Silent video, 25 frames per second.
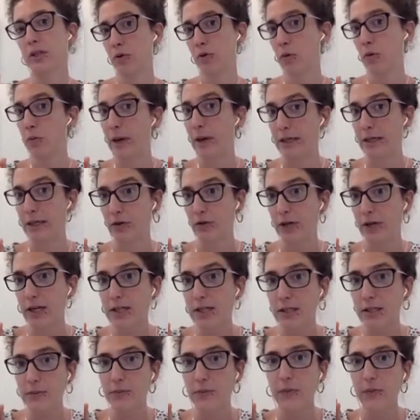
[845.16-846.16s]

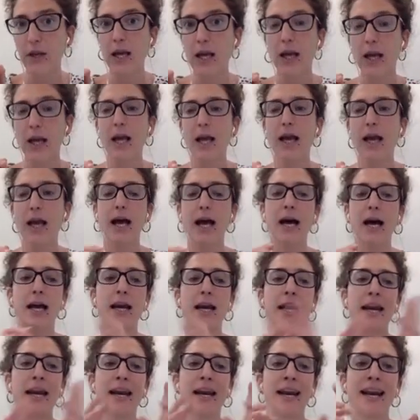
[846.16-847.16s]
batteries.
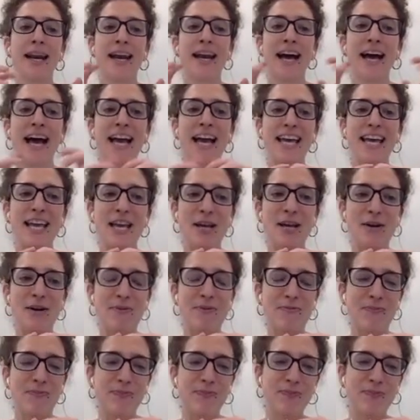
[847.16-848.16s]
And
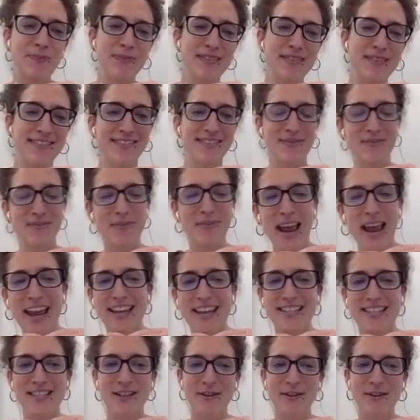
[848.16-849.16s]
I make
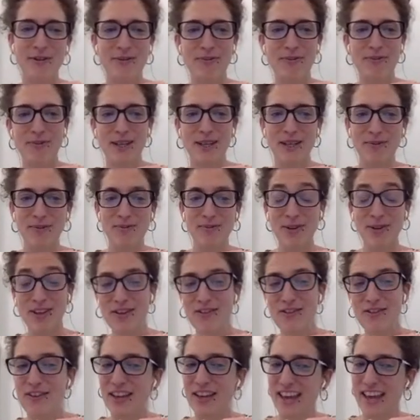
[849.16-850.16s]
some
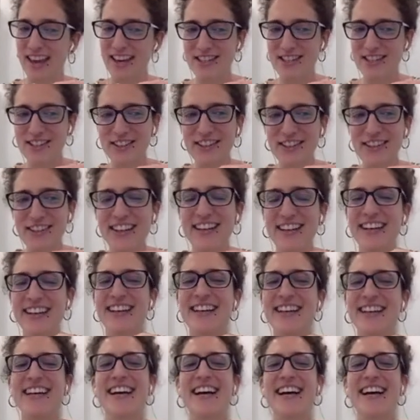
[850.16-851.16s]
modification
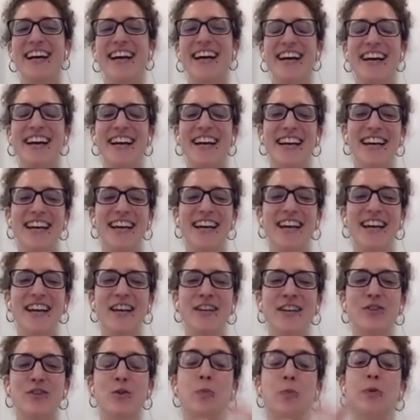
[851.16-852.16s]

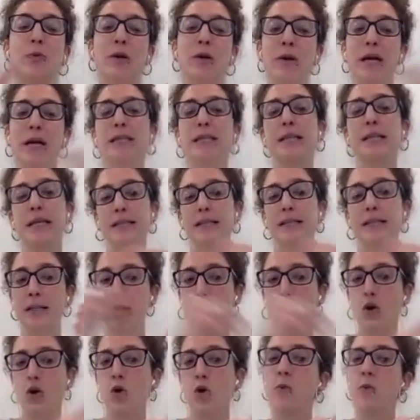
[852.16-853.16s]
to prevent that the
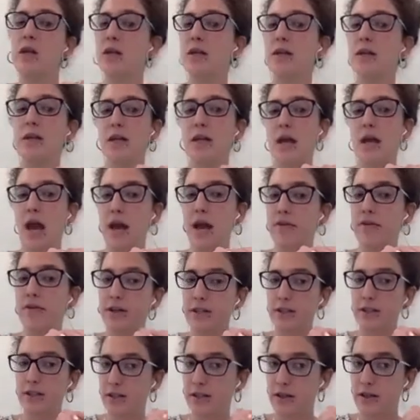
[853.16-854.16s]
humidity
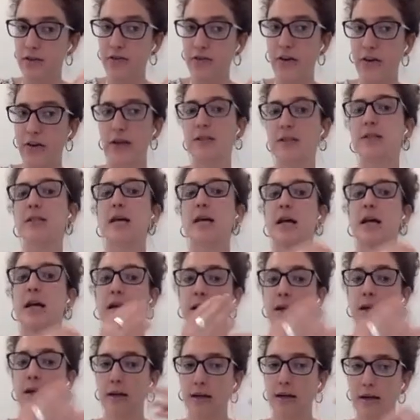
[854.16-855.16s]
enters in the fans,
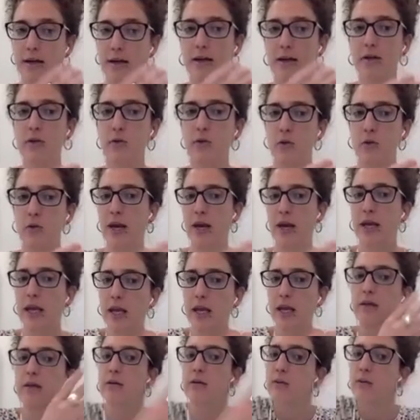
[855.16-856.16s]
and to make
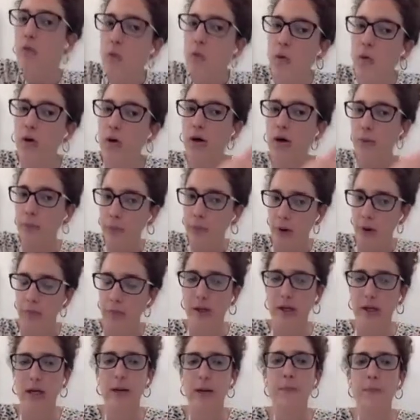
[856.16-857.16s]
it work
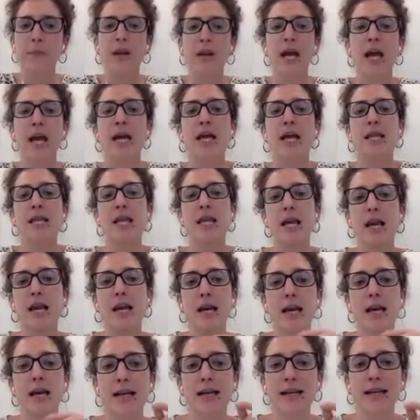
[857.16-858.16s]
properly.
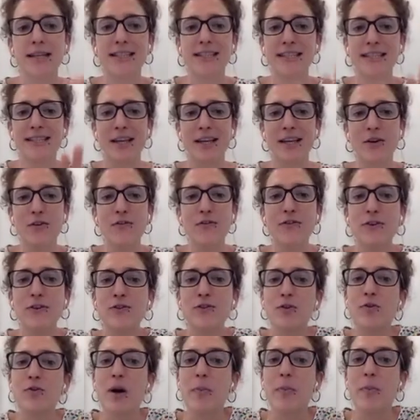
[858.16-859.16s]
Then the second photo
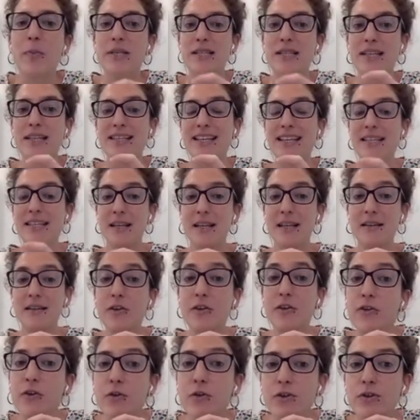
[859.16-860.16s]
represents the
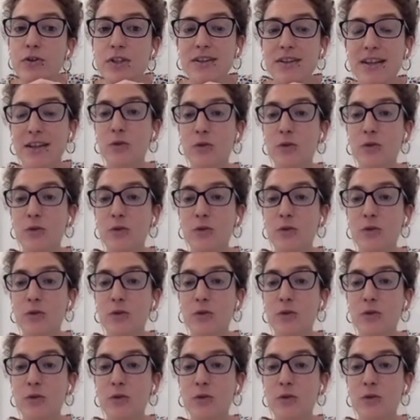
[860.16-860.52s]
centrifuges that